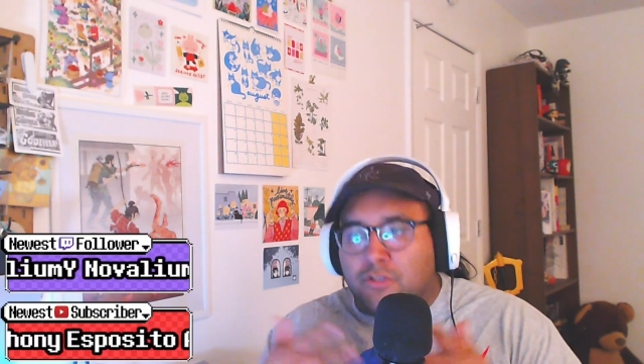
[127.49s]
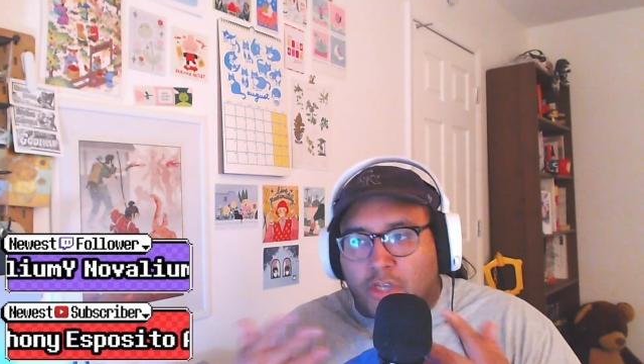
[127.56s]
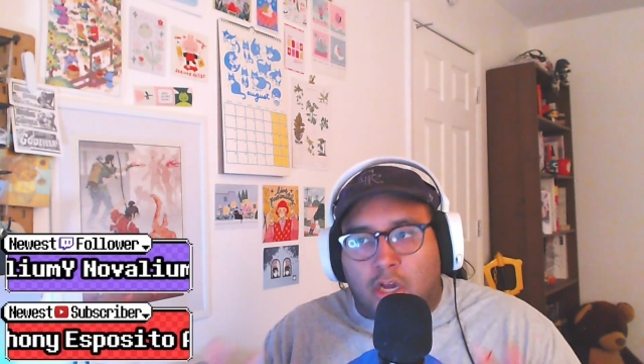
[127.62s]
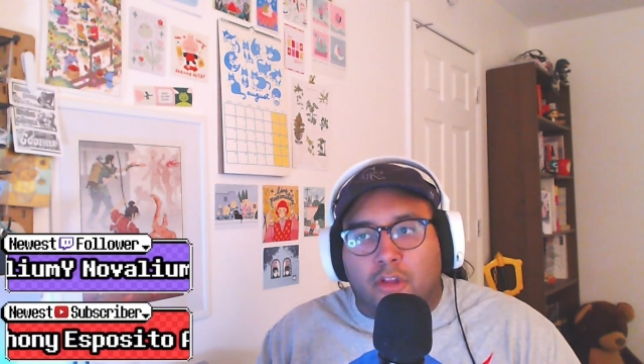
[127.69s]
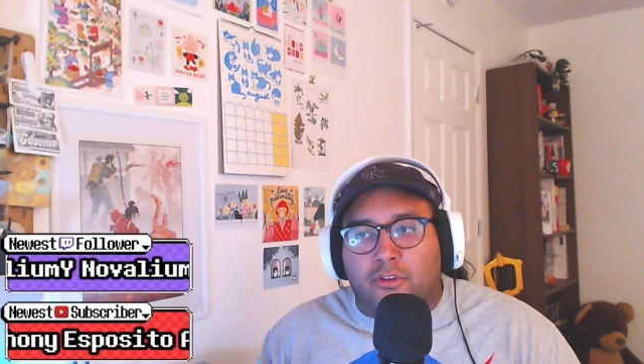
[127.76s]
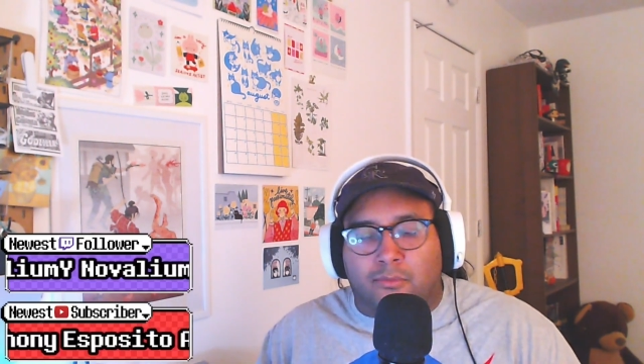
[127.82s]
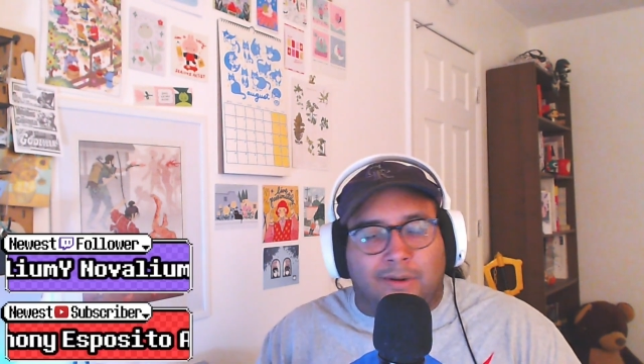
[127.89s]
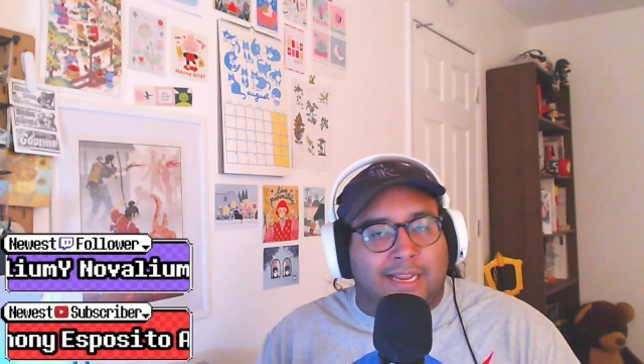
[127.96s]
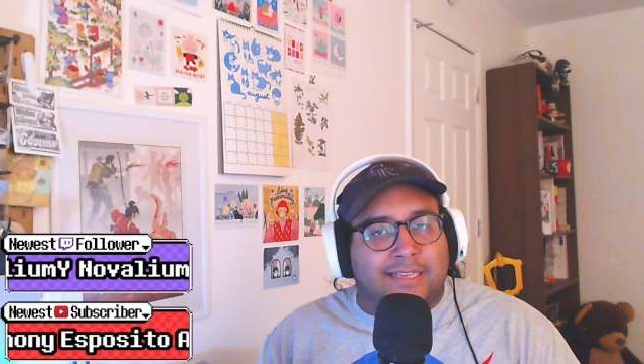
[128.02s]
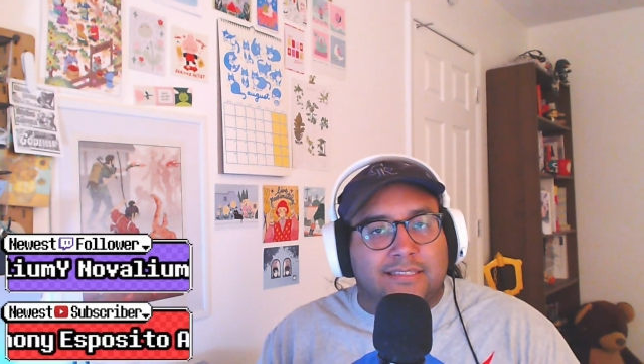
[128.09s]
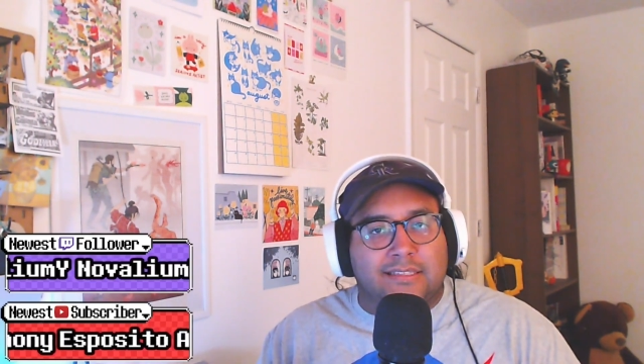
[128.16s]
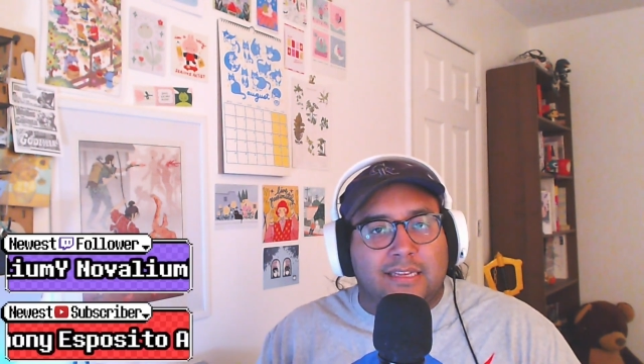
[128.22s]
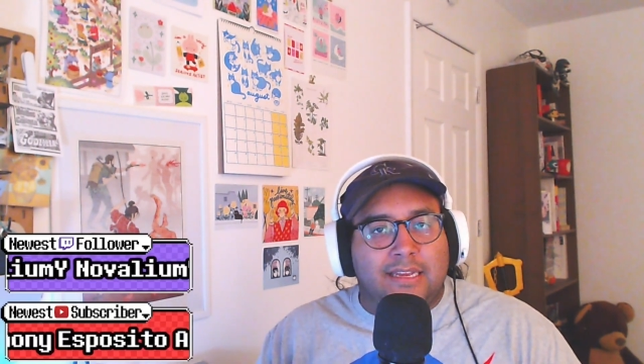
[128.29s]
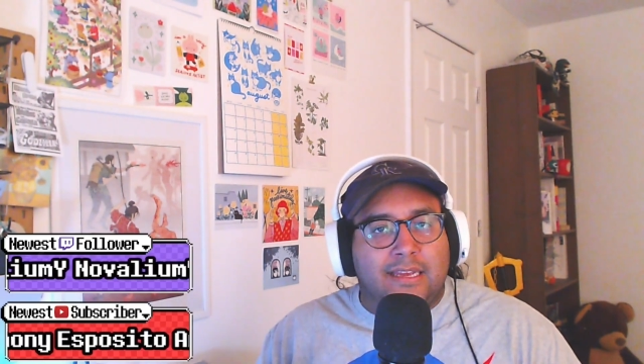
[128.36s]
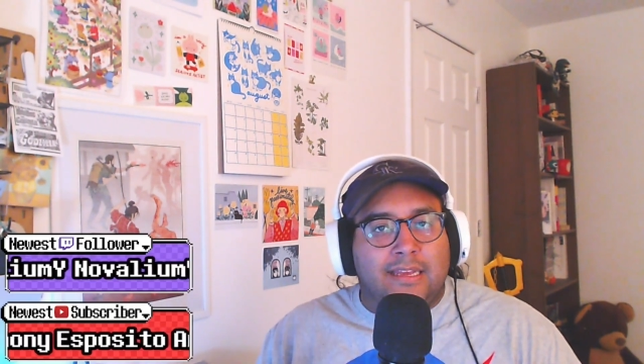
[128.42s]
all the rest.
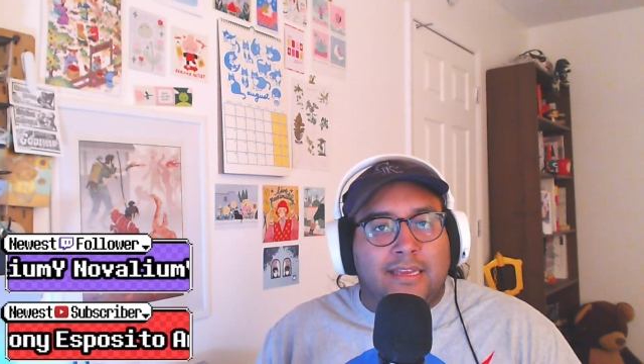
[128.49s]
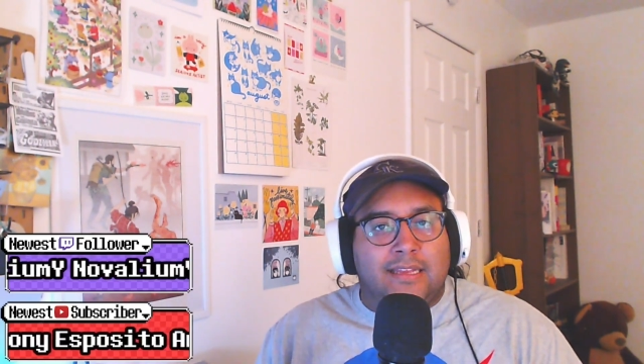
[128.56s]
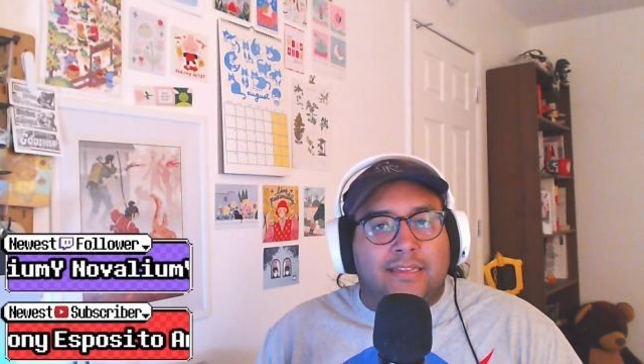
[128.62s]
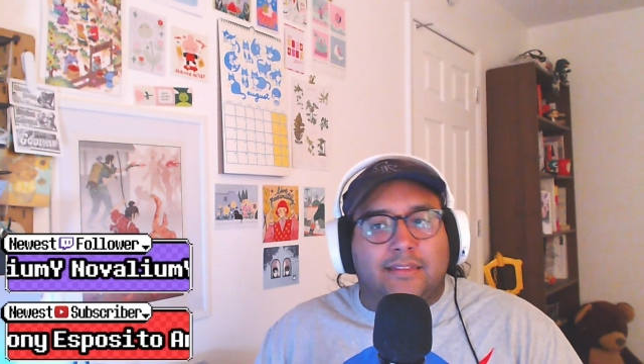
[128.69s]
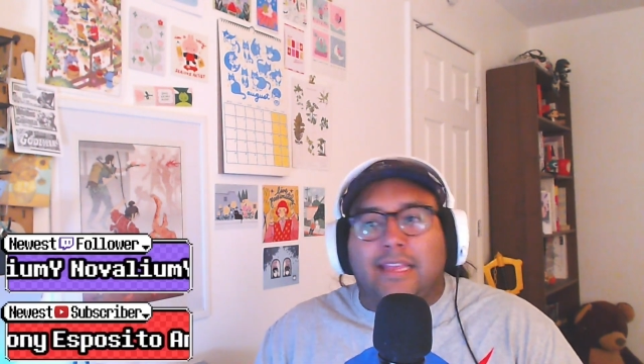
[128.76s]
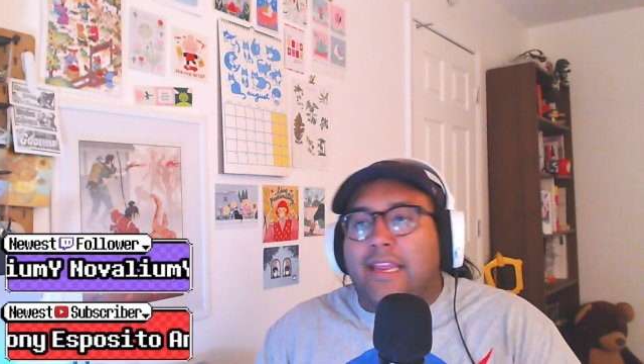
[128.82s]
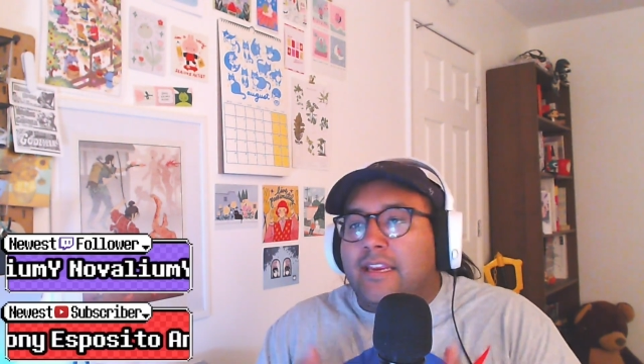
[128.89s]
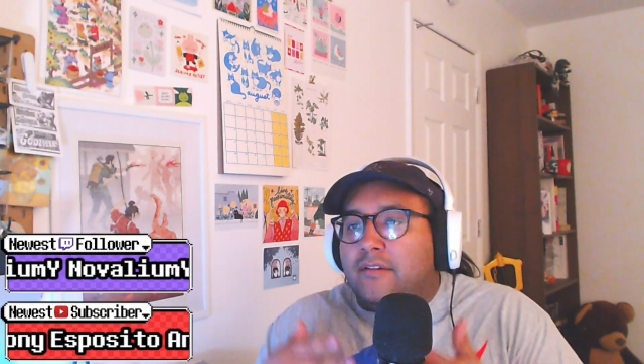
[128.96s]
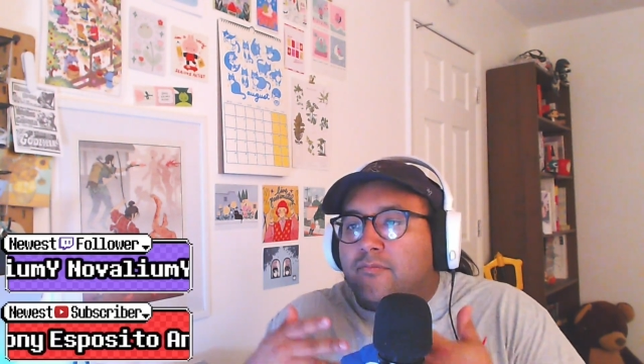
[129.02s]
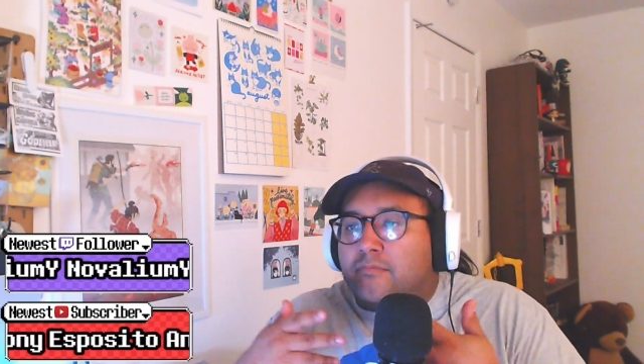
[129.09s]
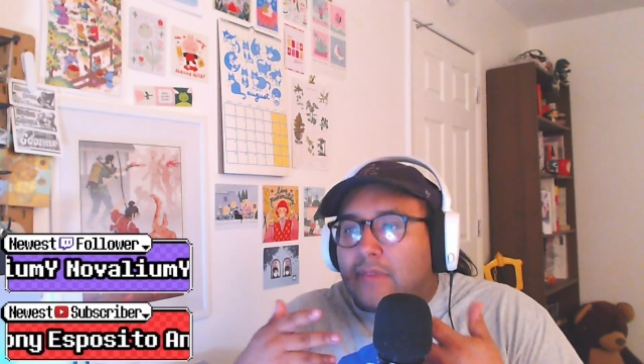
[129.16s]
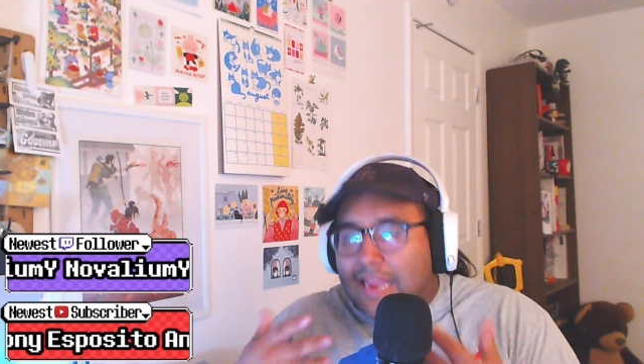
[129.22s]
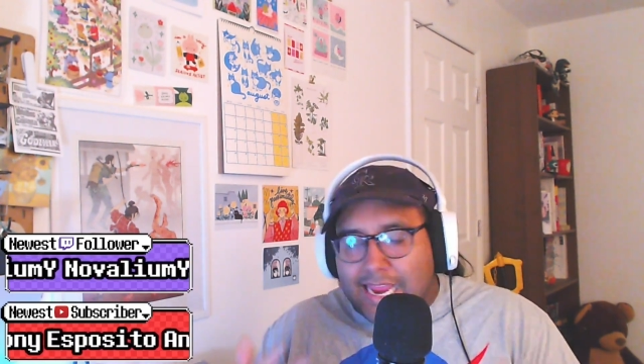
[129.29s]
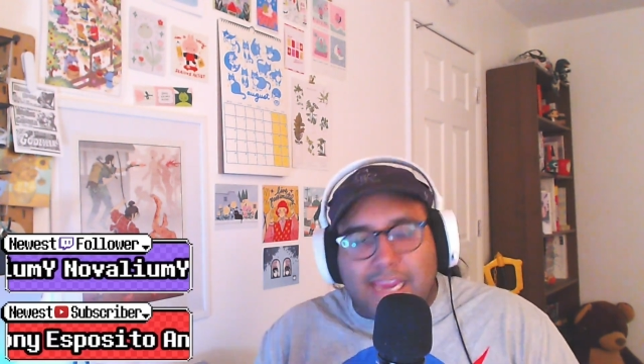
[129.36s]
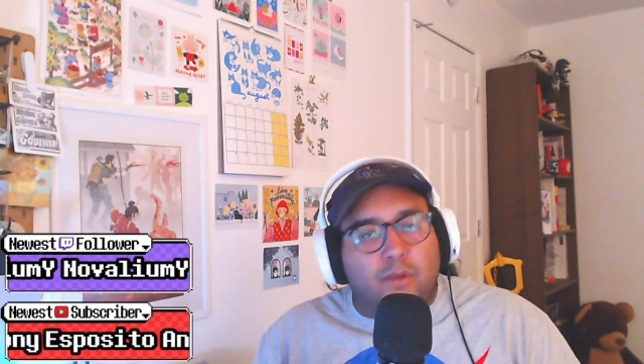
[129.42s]
They
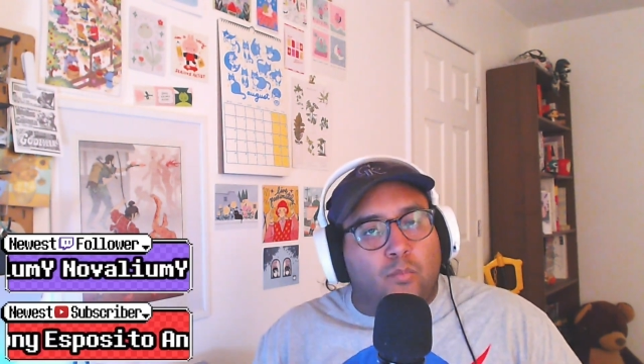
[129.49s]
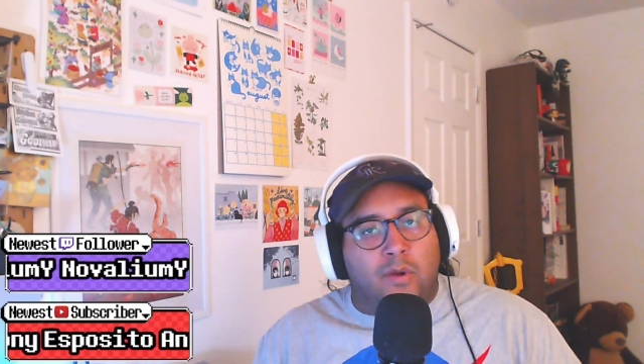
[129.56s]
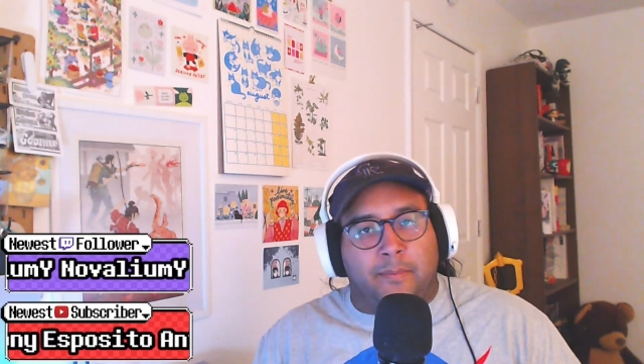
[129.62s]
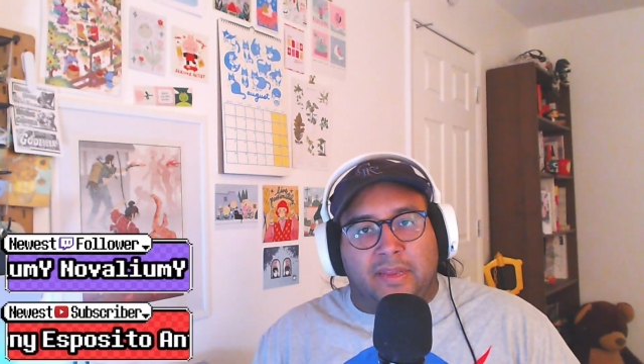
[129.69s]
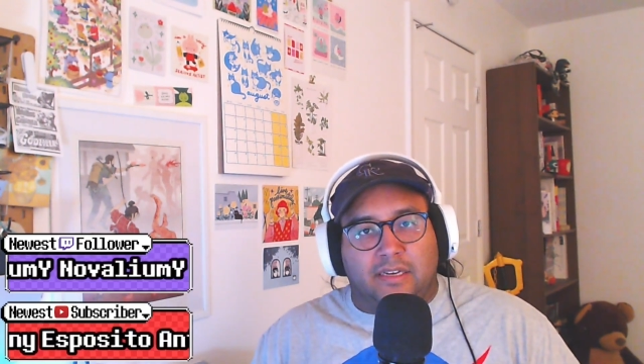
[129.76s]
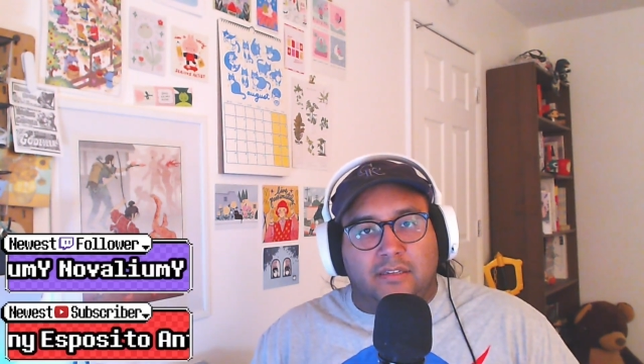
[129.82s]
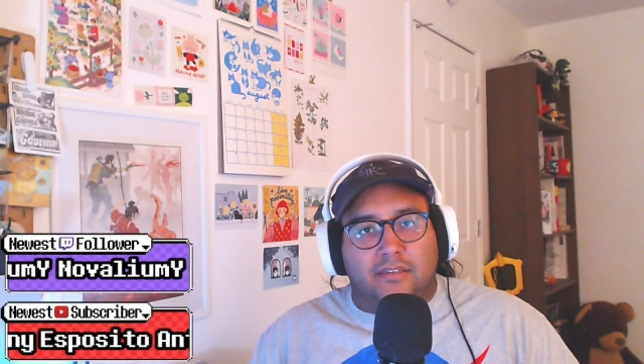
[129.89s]
hate women.